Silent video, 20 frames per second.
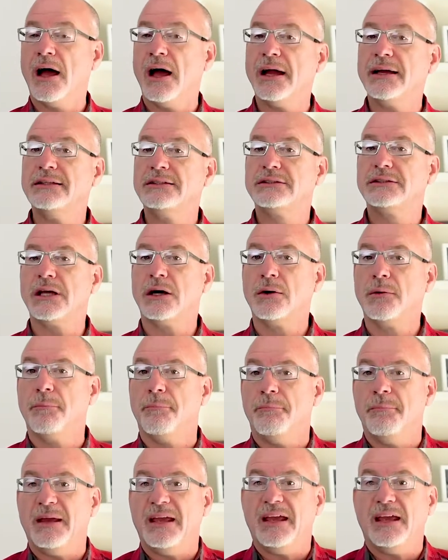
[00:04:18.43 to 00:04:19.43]
I
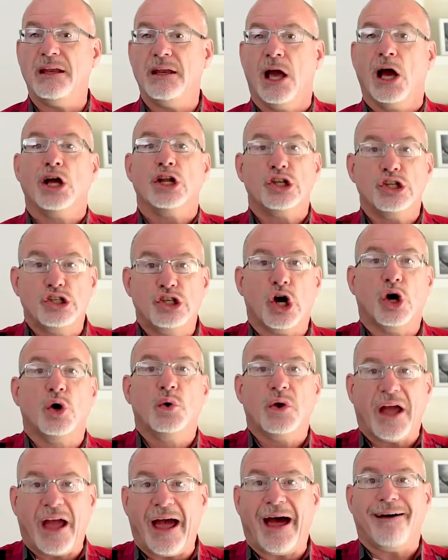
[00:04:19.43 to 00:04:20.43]
don't mean
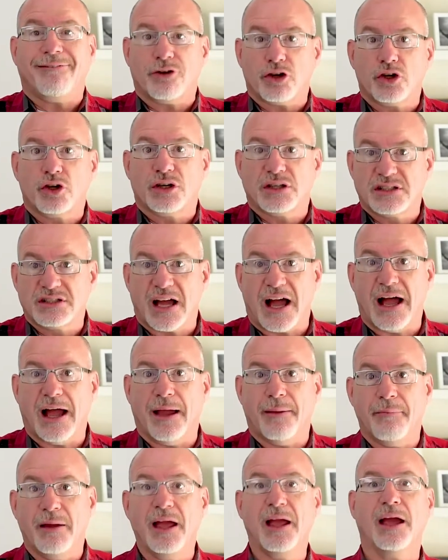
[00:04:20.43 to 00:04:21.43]
don't have a good
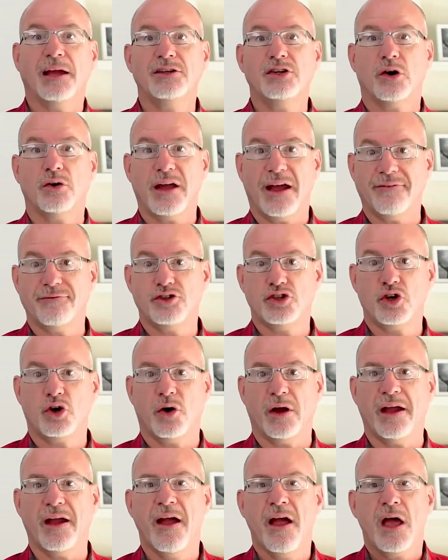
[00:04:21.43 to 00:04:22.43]
time and don't have
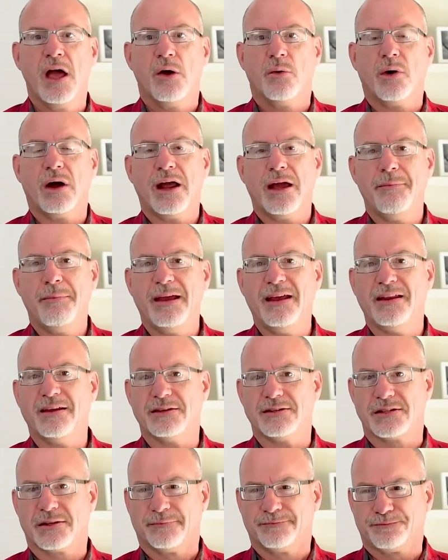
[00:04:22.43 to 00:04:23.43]
joy. What I mean
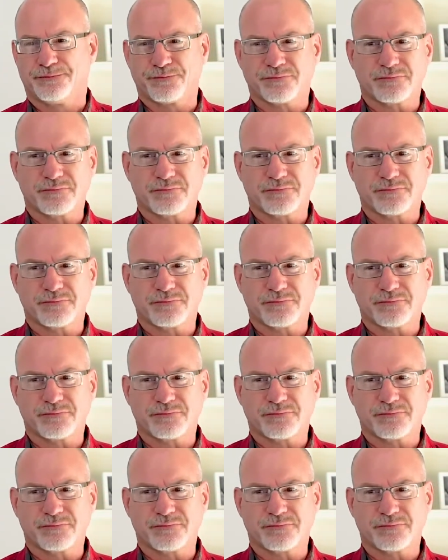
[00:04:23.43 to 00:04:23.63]
is